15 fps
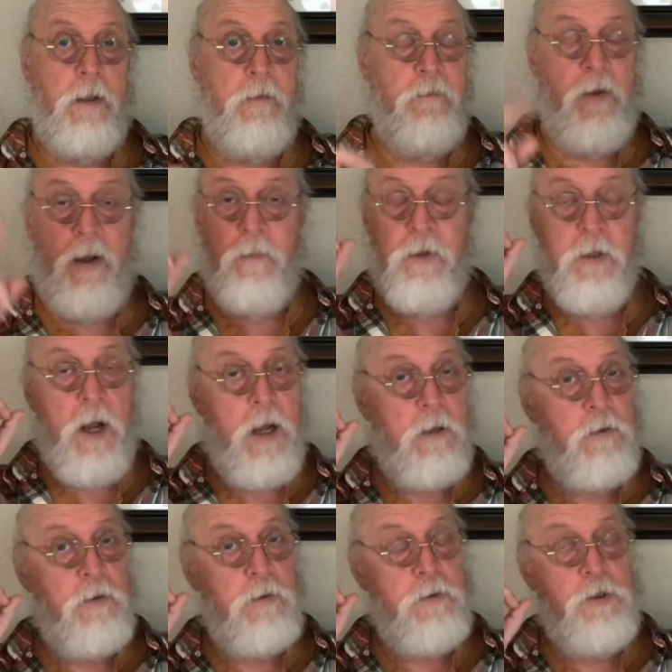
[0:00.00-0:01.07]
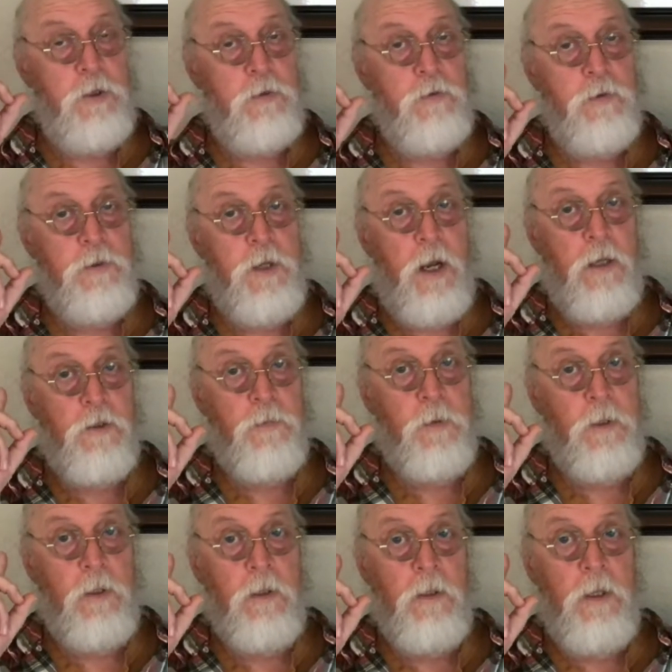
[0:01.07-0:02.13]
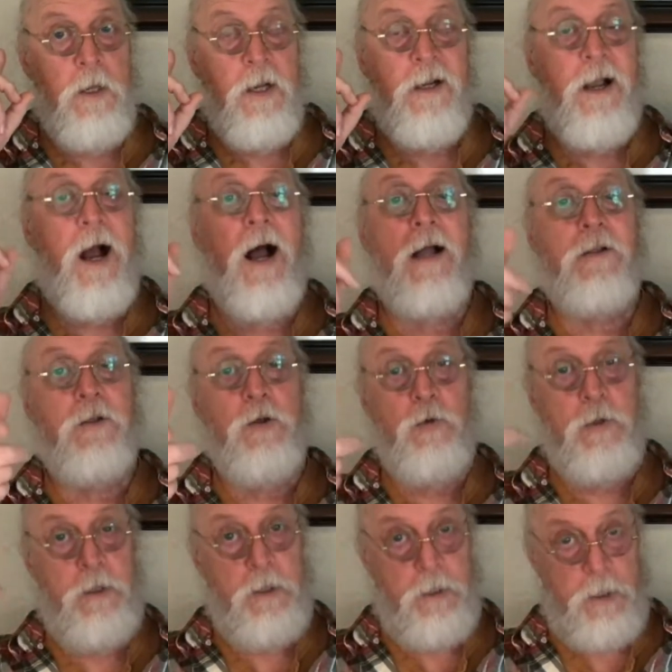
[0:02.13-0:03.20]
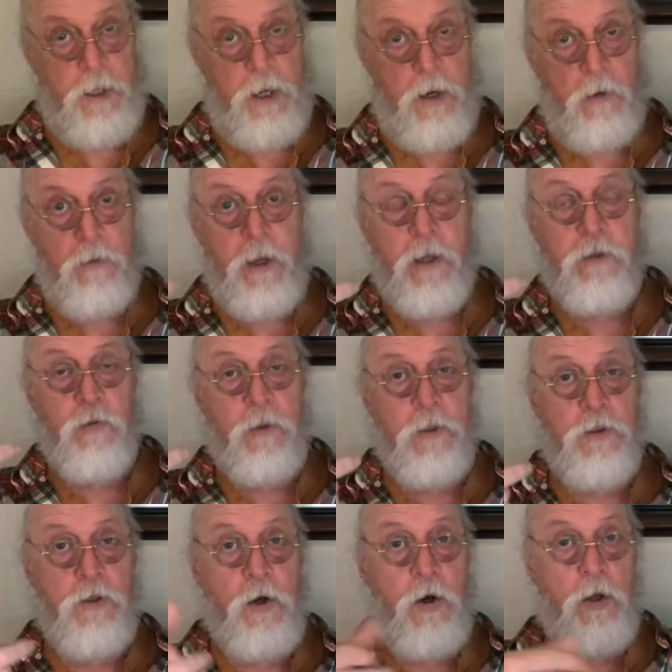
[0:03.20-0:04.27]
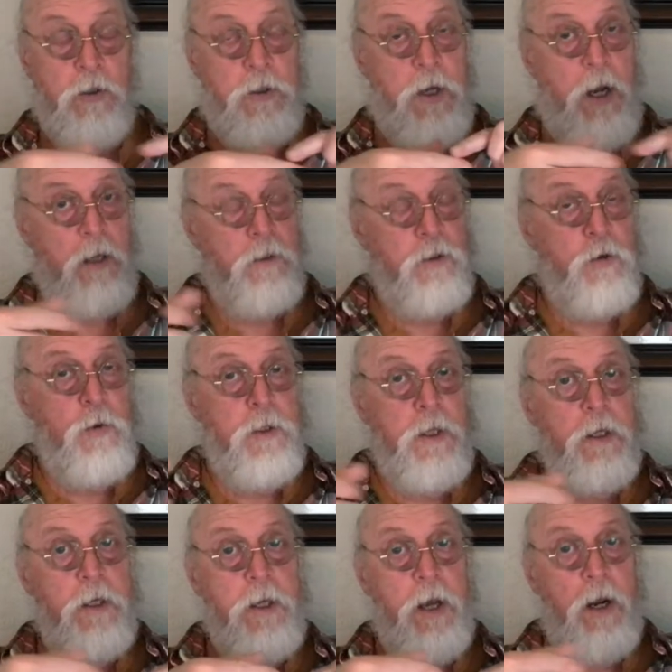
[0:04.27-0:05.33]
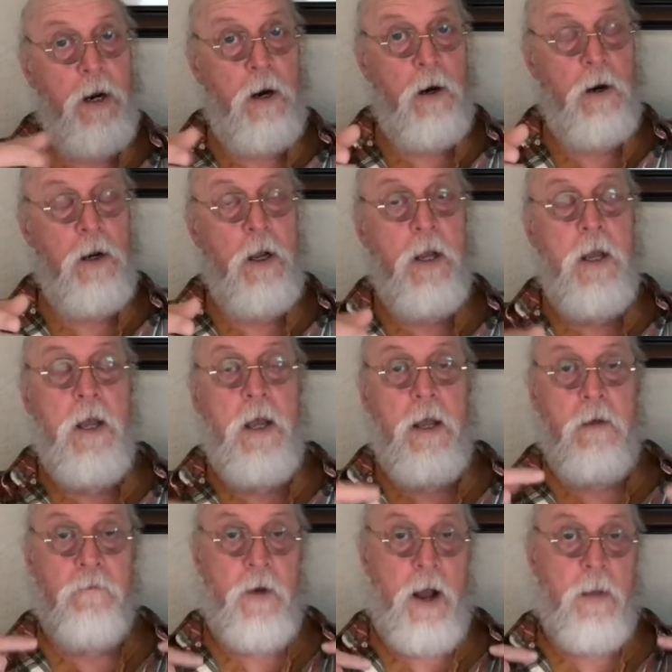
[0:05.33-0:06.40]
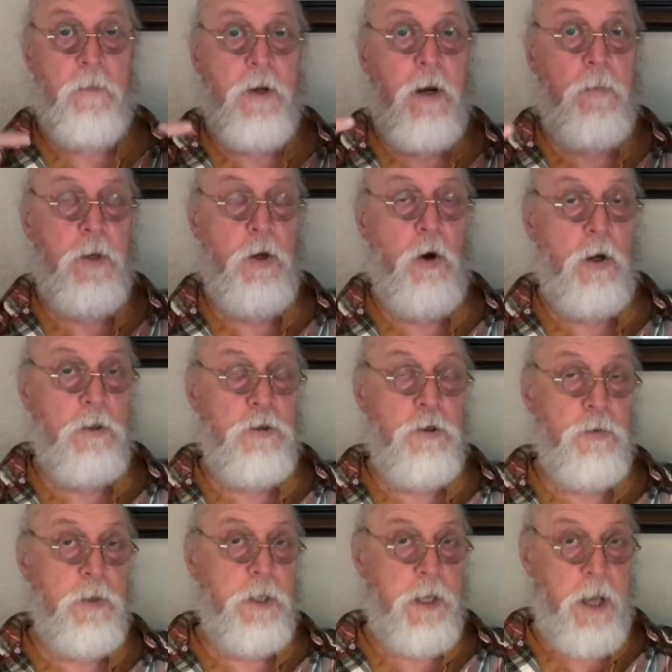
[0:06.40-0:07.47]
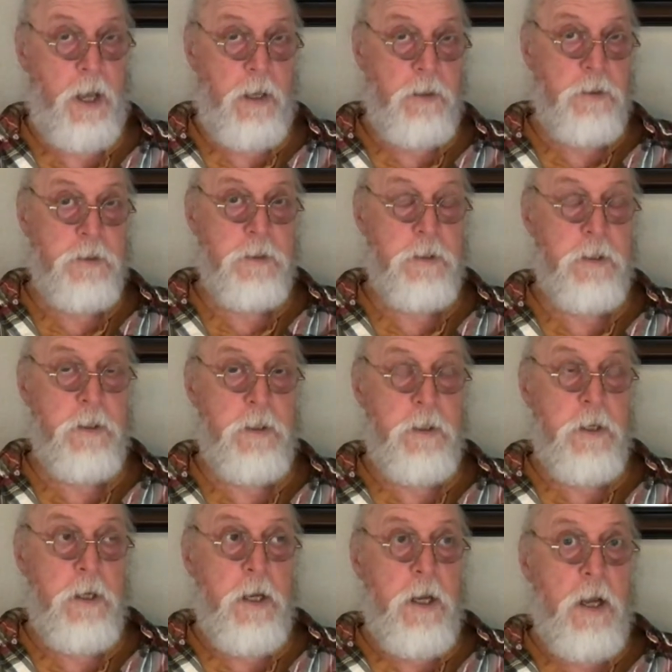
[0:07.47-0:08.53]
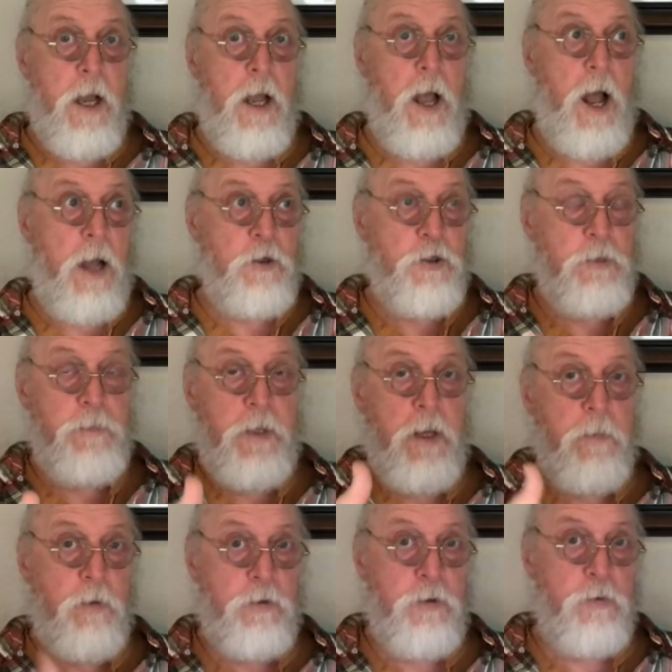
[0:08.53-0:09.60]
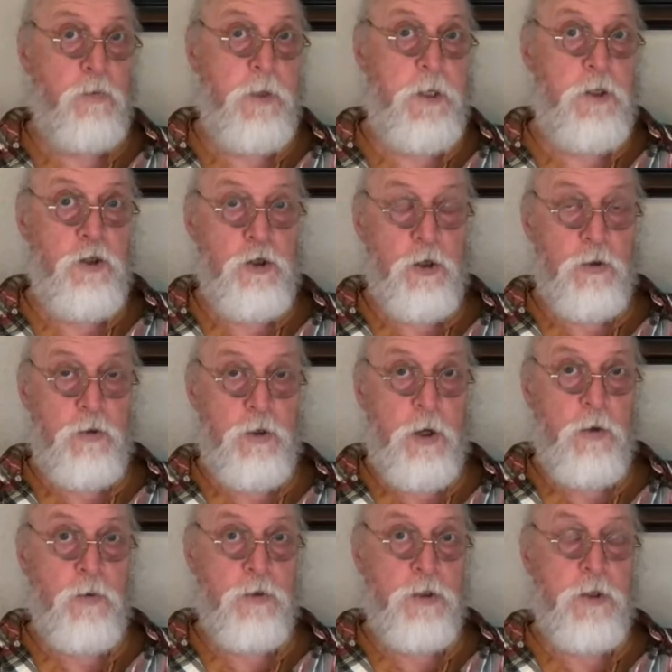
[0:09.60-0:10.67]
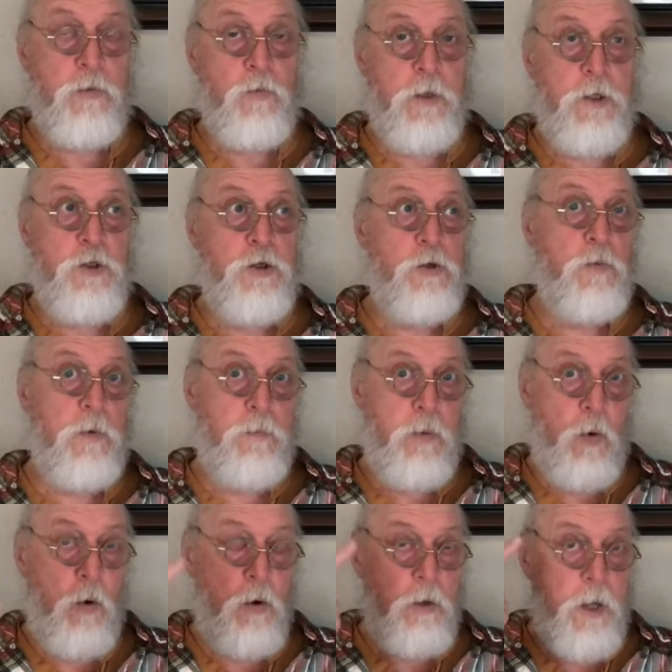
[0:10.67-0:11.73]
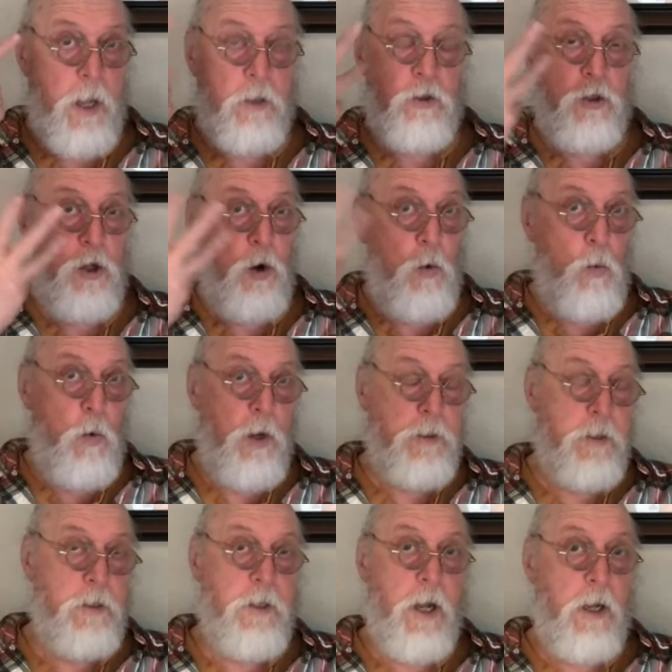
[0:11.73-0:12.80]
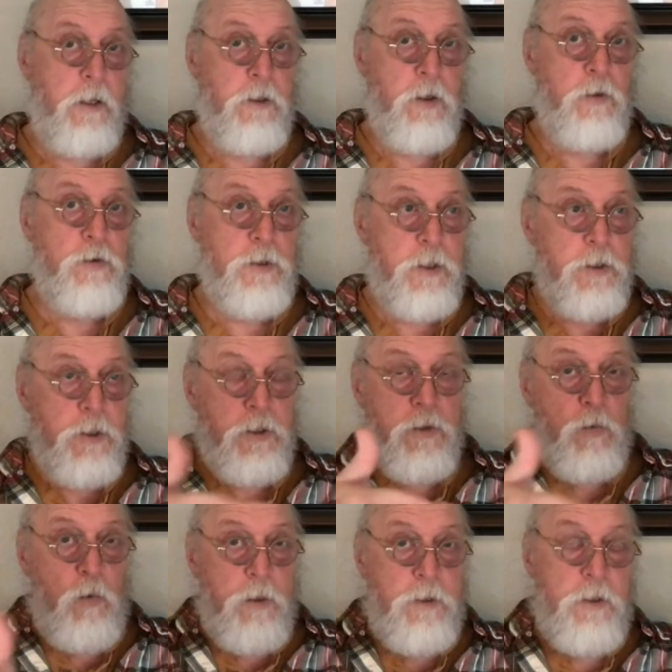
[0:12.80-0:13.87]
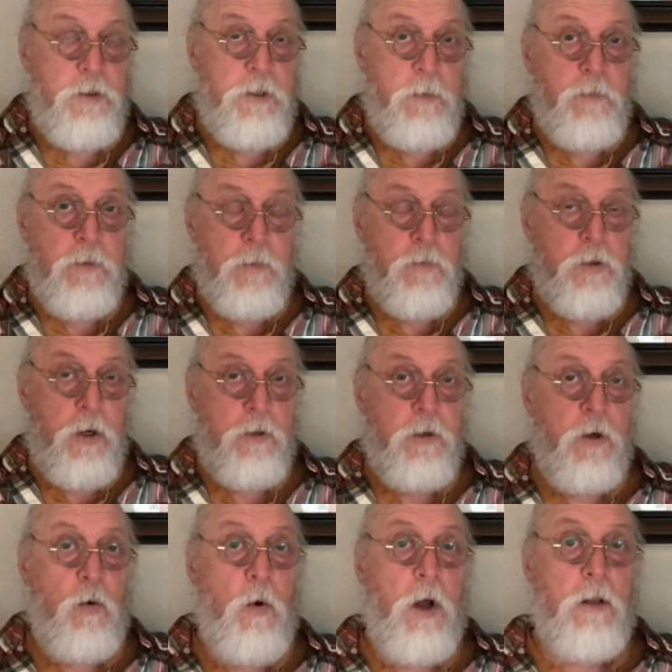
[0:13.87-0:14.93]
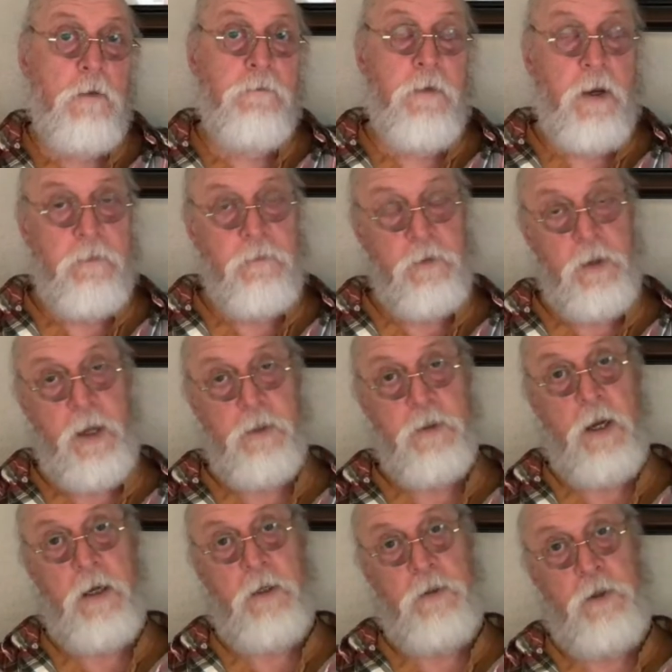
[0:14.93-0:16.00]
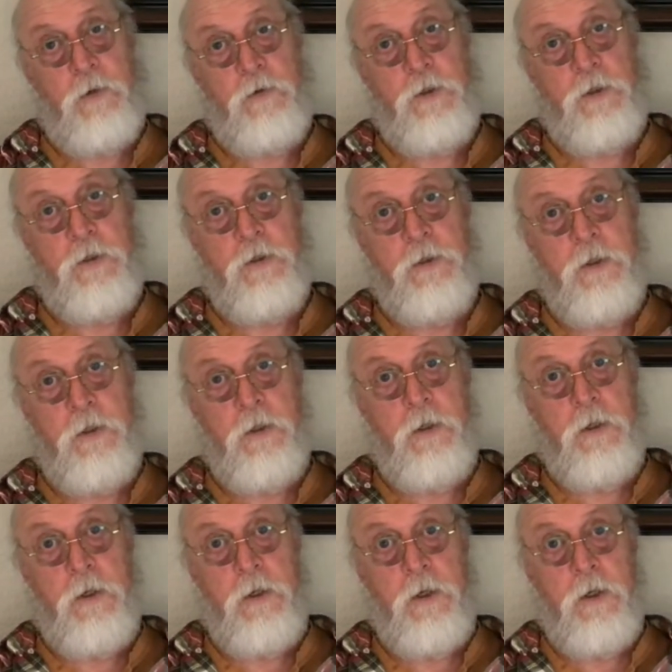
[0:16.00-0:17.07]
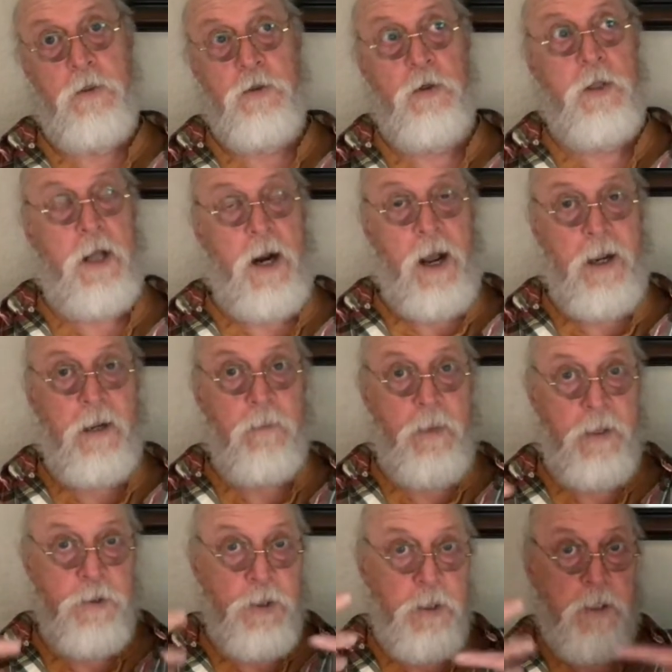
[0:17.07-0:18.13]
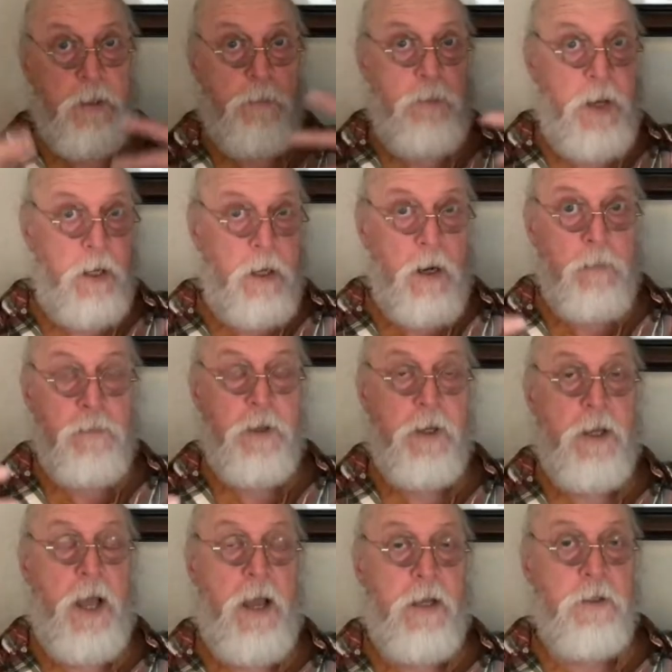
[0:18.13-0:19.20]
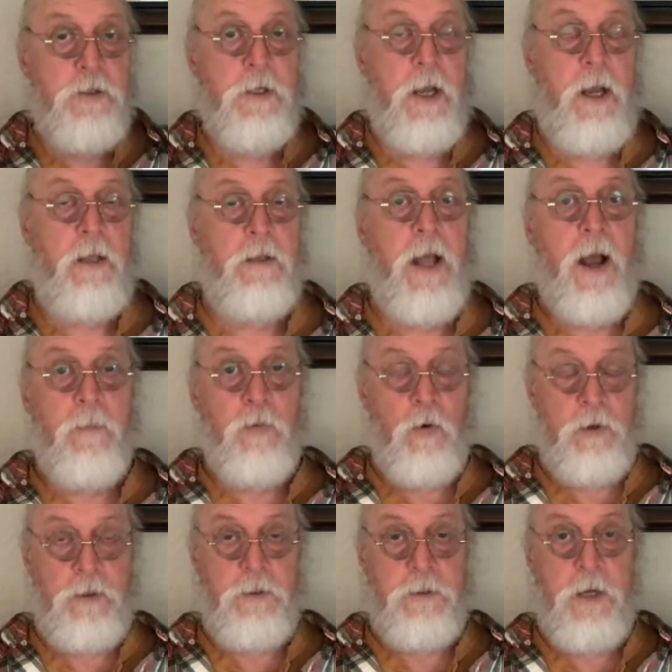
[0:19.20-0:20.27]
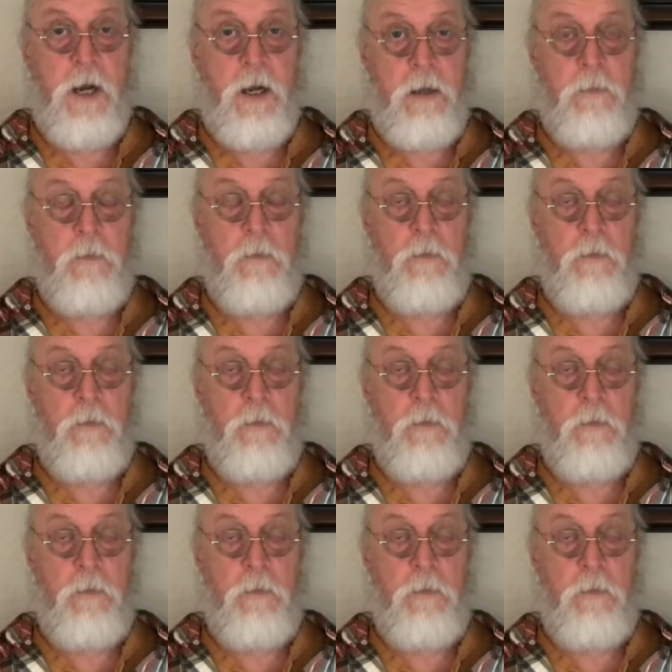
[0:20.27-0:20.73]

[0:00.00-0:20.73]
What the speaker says: If I'm a doctor at Children's Hospital, continuity of care, that's what it's called, continuity of care. If I'm coming on to a case, I should be able to read your notes and read your report and know what the diagnosis is and what the symptoms are that qualify for that diagnosis, so that I can basically pick up the case at that point in time.